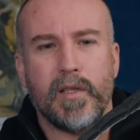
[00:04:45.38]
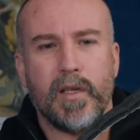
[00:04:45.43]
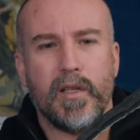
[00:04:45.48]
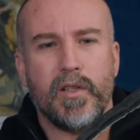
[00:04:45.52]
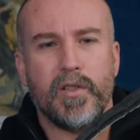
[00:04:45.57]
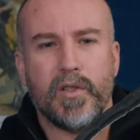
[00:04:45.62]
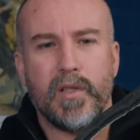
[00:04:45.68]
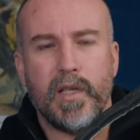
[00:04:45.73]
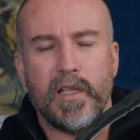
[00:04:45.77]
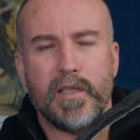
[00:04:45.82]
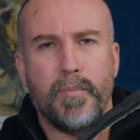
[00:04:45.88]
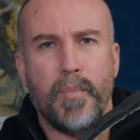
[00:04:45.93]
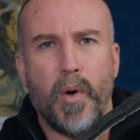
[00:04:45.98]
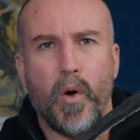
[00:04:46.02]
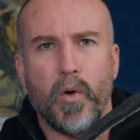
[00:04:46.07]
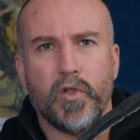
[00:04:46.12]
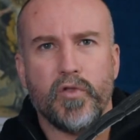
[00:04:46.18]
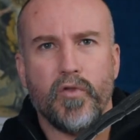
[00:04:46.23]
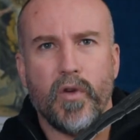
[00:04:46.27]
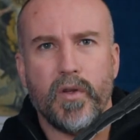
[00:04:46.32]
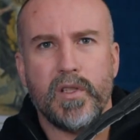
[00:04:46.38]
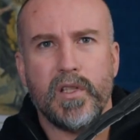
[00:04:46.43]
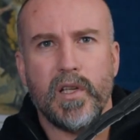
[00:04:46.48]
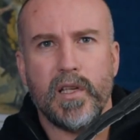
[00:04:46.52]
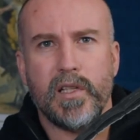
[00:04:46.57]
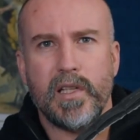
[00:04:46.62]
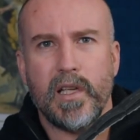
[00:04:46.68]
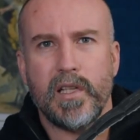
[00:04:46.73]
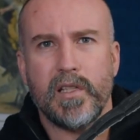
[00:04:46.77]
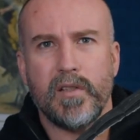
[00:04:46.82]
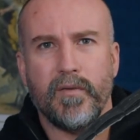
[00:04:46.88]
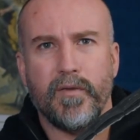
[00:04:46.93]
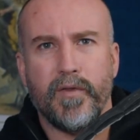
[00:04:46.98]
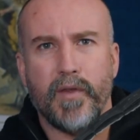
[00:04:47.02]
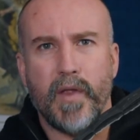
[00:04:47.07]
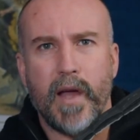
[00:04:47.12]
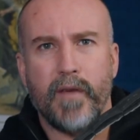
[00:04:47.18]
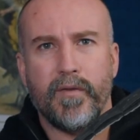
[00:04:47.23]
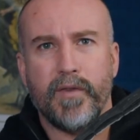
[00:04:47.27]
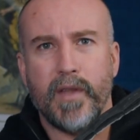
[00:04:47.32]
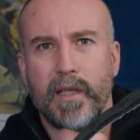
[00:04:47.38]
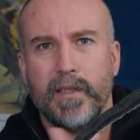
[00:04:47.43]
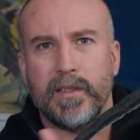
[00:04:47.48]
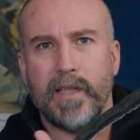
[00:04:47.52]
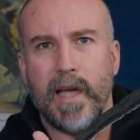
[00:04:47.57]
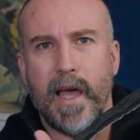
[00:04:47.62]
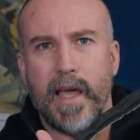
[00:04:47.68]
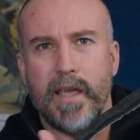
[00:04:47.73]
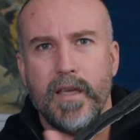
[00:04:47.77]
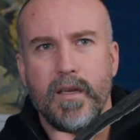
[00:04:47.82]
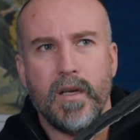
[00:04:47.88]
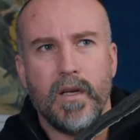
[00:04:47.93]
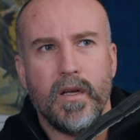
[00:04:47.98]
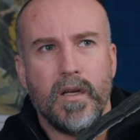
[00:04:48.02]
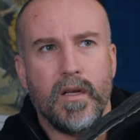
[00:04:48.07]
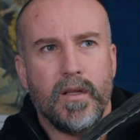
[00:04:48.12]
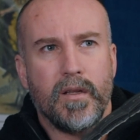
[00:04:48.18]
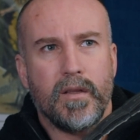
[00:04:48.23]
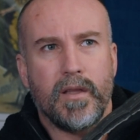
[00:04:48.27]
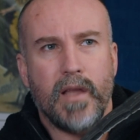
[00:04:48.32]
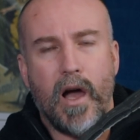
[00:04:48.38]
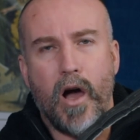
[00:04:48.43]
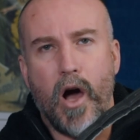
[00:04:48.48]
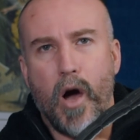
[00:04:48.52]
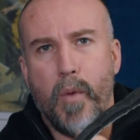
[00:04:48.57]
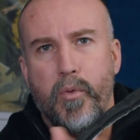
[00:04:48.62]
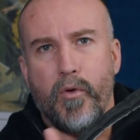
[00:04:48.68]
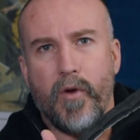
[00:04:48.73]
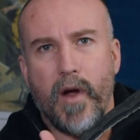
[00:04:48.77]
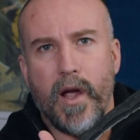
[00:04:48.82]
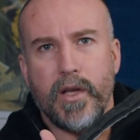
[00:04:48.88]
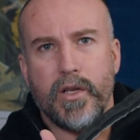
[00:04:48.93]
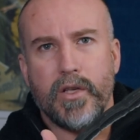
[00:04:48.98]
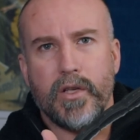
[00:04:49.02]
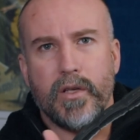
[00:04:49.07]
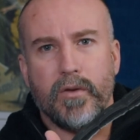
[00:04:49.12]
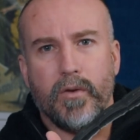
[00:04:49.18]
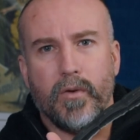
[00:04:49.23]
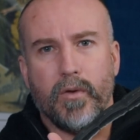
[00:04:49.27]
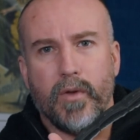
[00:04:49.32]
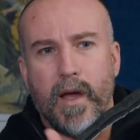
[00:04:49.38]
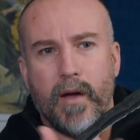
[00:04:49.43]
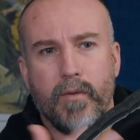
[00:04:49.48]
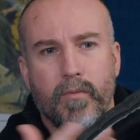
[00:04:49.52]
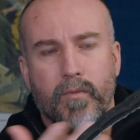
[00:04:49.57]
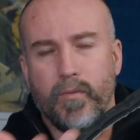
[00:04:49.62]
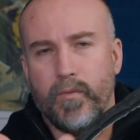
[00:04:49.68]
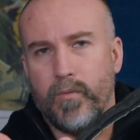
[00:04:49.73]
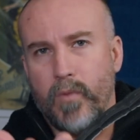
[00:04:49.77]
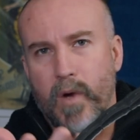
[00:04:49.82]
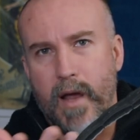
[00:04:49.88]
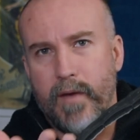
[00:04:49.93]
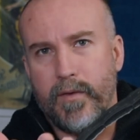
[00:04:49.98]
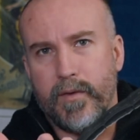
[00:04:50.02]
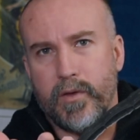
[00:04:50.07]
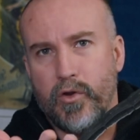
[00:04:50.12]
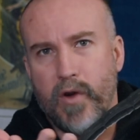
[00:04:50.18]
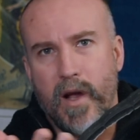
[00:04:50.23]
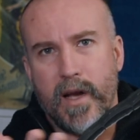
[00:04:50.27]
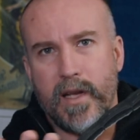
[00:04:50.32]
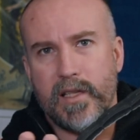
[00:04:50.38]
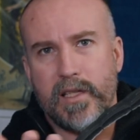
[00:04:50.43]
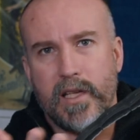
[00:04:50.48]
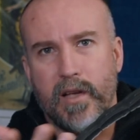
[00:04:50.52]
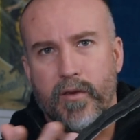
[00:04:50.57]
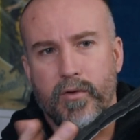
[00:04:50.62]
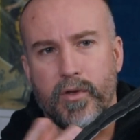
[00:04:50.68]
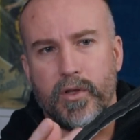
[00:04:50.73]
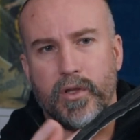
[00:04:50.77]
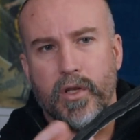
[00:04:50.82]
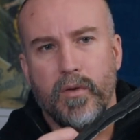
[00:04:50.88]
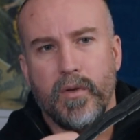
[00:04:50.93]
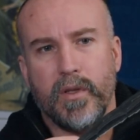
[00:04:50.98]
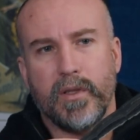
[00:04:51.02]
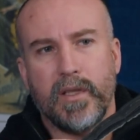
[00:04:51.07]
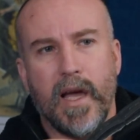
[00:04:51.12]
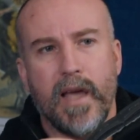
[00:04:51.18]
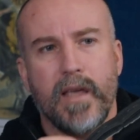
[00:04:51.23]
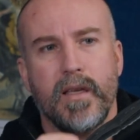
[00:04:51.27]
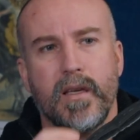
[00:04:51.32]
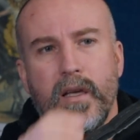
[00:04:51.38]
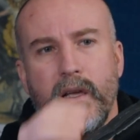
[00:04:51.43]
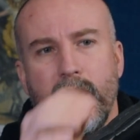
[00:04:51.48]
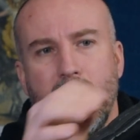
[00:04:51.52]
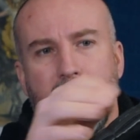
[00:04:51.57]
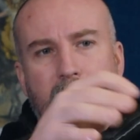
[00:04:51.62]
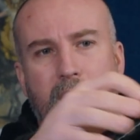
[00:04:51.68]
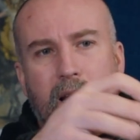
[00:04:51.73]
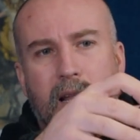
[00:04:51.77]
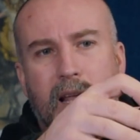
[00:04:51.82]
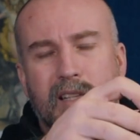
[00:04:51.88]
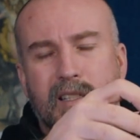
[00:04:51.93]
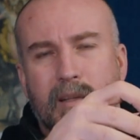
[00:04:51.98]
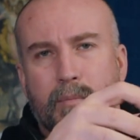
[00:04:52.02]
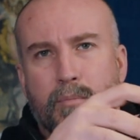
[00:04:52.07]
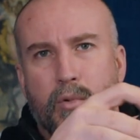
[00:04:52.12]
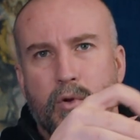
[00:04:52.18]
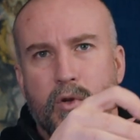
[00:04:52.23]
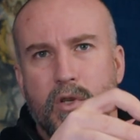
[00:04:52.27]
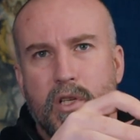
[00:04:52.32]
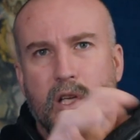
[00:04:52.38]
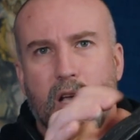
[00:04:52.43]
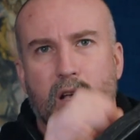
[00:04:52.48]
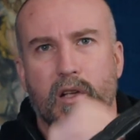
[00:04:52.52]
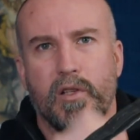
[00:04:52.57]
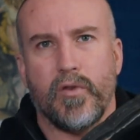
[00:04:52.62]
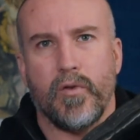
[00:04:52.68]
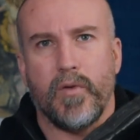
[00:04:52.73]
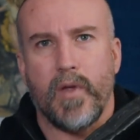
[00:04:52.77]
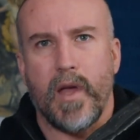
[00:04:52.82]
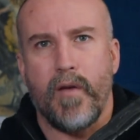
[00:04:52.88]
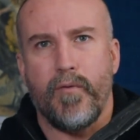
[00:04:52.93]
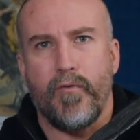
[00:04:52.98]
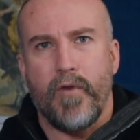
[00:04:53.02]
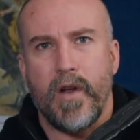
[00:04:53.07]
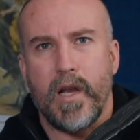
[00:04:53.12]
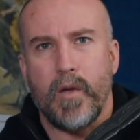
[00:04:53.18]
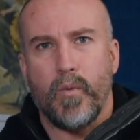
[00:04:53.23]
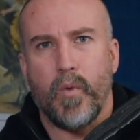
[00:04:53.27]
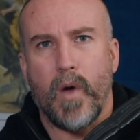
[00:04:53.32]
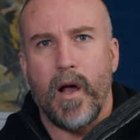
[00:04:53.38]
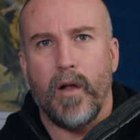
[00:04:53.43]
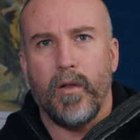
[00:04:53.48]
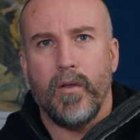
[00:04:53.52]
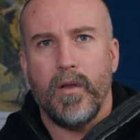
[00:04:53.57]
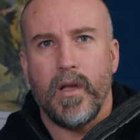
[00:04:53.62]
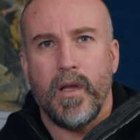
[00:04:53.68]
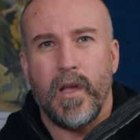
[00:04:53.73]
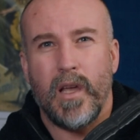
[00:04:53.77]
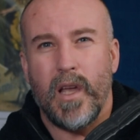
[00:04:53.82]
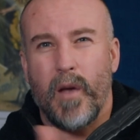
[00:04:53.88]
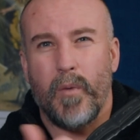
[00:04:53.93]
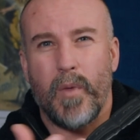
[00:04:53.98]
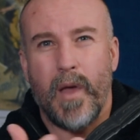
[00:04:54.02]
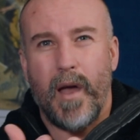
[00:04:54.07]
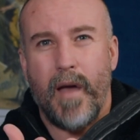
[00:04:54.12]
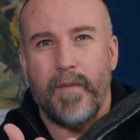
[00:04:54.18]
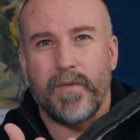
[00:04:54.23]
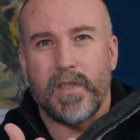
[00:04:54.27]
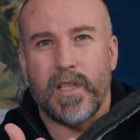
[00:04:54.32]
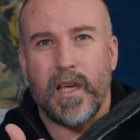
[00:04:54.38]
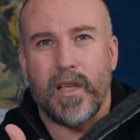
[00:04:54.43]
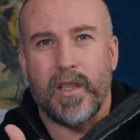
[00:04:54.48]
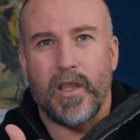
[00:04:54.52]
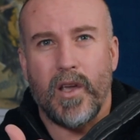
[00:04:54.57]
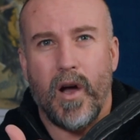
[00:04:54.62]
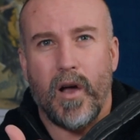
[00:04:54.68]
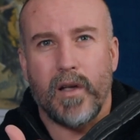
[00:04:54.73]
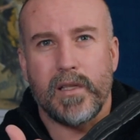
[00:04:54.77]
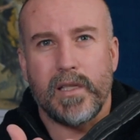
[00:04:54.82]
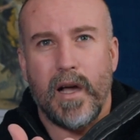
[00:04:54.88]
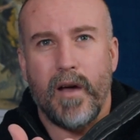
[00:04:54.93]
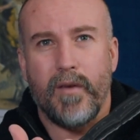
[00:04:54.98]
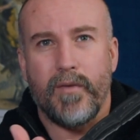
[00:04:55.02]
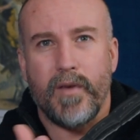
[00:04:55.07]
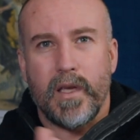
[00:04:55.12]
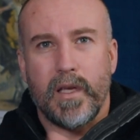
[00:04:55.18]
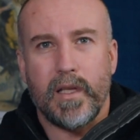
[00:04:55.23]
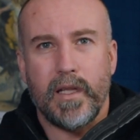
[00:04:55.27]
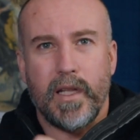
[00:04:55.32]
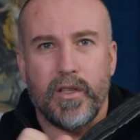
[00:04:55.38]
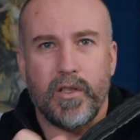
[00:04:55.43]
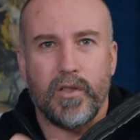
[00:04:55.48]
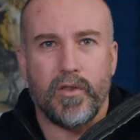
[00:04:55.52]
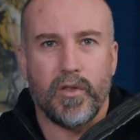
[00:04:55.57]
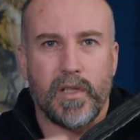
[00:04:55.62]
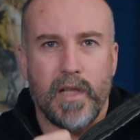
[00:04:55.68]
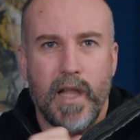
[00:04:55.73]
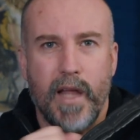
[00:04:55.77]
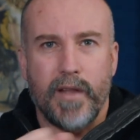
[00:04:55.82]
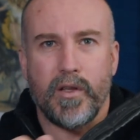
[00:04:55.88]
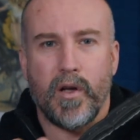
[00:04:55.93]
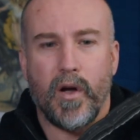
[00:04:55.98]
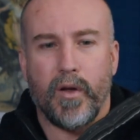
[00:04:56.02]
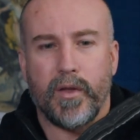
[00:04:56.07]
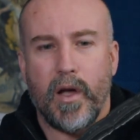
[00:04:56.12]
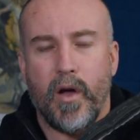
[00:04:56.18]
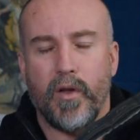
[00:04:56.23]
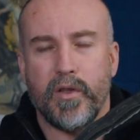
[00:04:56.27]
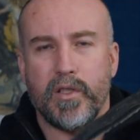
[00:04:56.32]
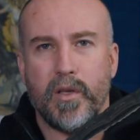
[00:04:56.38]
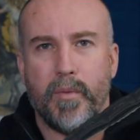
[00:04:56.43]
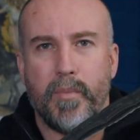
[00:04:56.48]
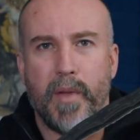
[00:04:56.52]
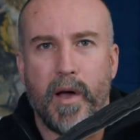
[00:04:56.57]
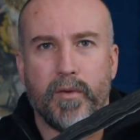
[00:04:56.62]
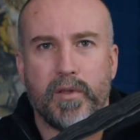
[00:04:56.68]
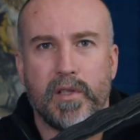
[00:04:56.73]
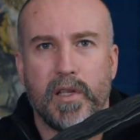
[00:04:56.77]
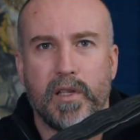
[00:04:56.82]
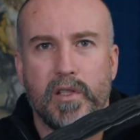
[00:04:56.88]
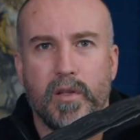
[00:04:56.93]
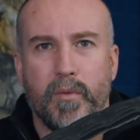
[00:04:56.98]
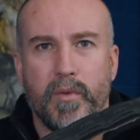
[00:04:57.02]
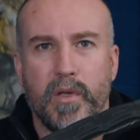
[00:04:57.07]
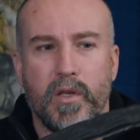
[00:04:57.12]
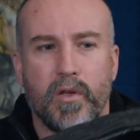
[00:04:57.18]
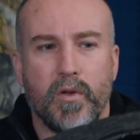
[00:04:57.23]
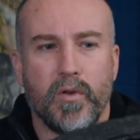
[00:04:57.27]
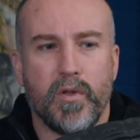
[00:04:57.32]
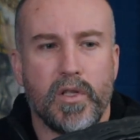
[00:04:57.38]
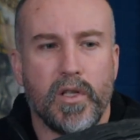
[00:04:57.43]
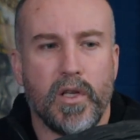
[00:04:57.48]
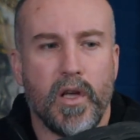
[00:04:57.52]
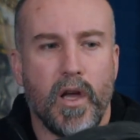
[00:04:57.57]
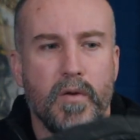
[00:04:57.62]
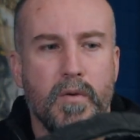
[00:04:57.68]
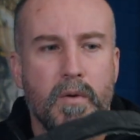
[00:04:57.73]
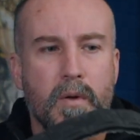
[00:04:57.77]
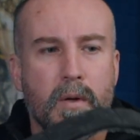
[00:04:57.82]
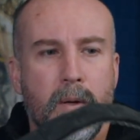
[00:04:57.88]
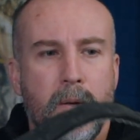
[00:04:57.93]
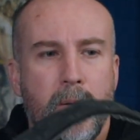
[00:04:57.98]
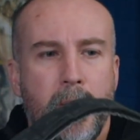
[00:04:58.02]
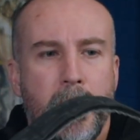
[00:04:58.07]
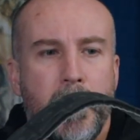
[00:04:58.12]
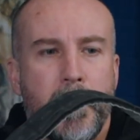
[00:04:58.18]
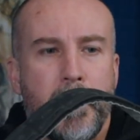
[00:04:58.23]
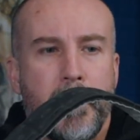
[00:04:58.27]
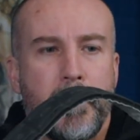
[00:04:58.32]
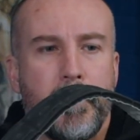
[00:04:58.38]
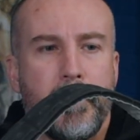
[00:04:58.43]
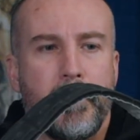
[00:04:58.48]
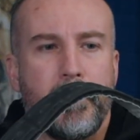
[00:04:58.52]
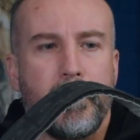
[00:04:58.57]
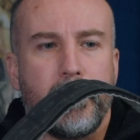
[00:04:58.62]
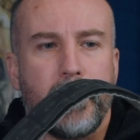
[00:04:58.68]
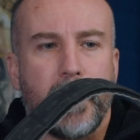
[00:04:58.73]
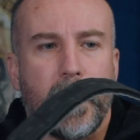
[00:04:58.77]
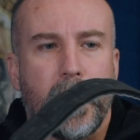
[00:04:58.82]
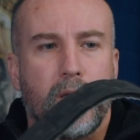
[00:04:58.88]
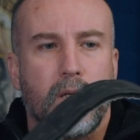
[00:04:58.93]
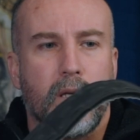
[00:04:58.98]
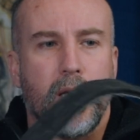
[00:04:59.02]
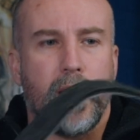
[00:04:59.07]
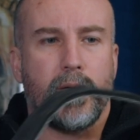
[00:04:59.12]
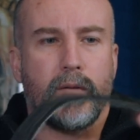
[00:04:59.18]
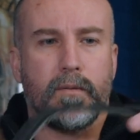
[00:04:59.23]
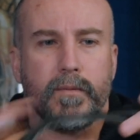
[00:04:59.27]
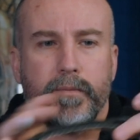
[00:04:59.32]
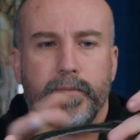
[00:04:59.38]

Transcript: that you just need to bolster onto your system for that day, that operation, or that whatever training serial you're doing the day, elastic bungee goes through there really well. And without having to kick the arse out of it, you can literally just lanyard that onto your belt system and you're good to go. Yeah.